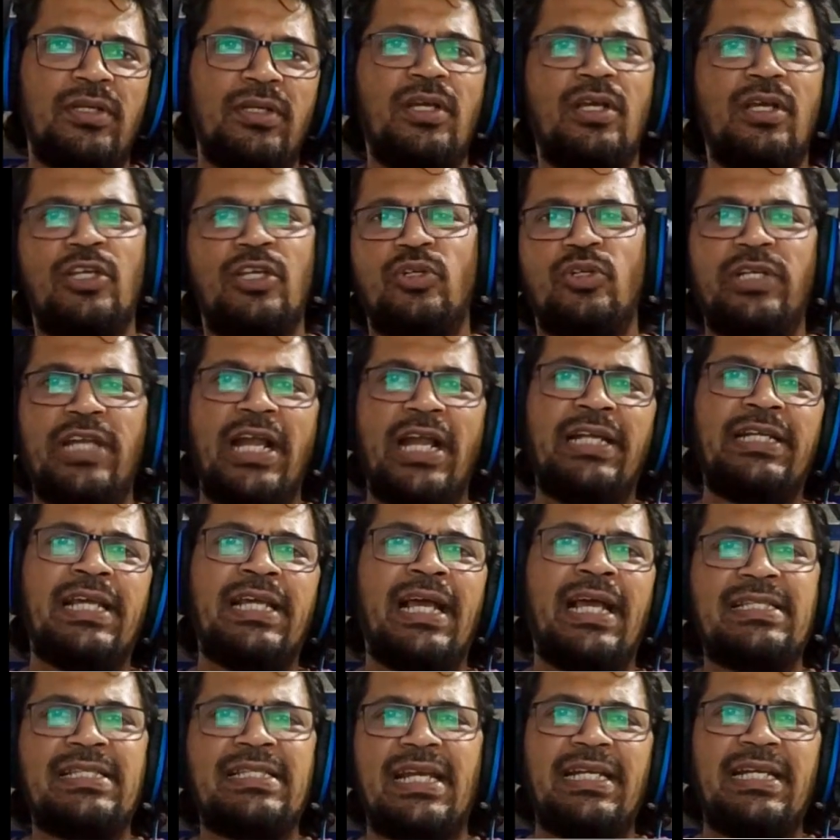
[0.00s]
So delta
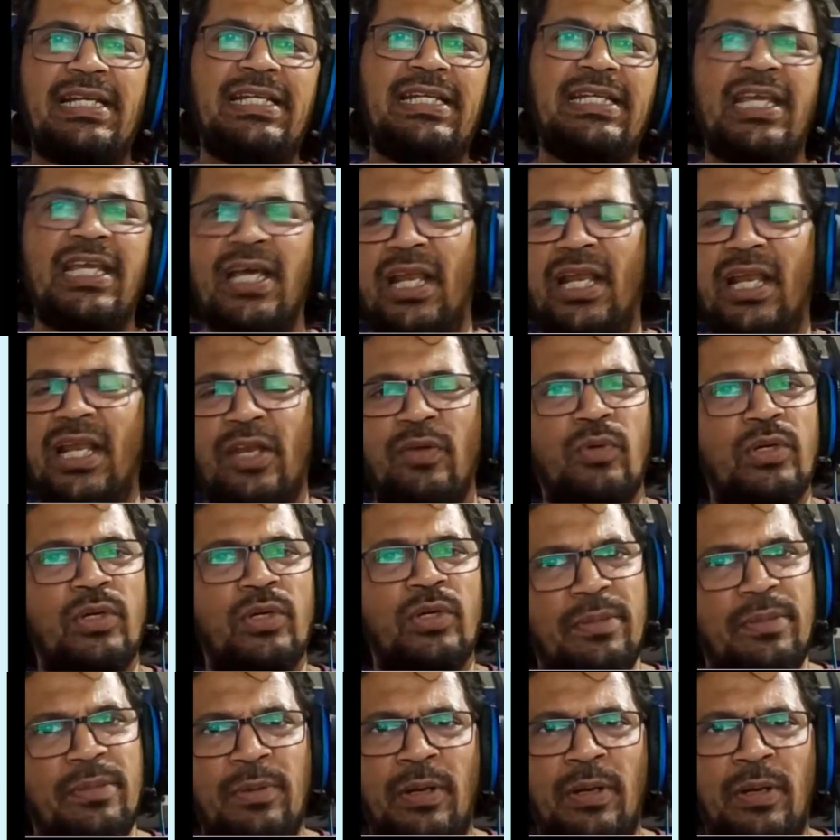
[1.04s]
S and T are inversely
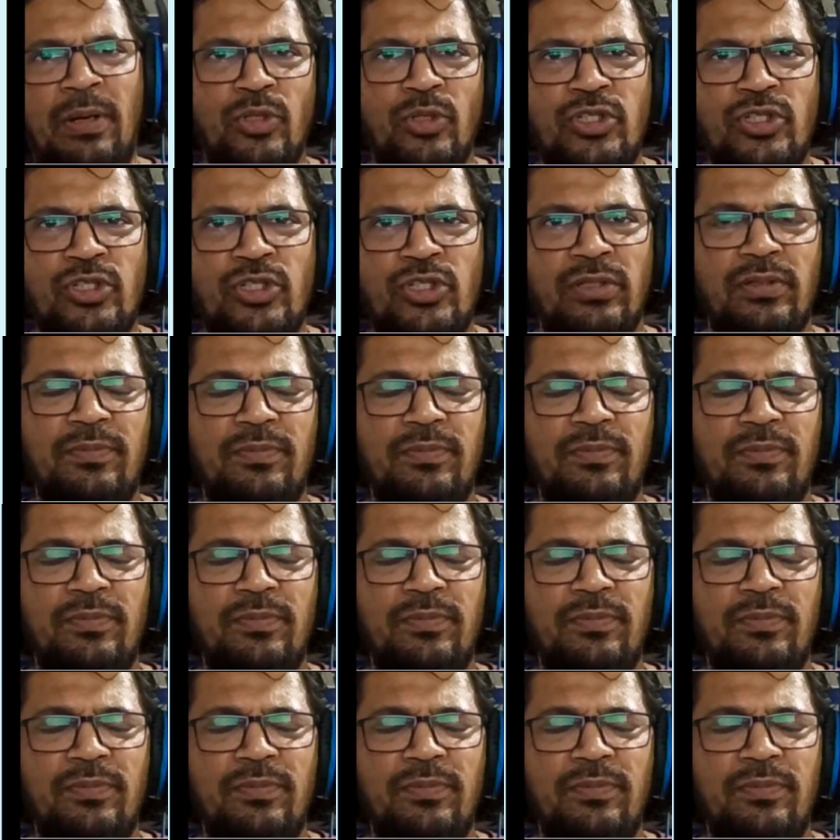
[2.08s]
proportional.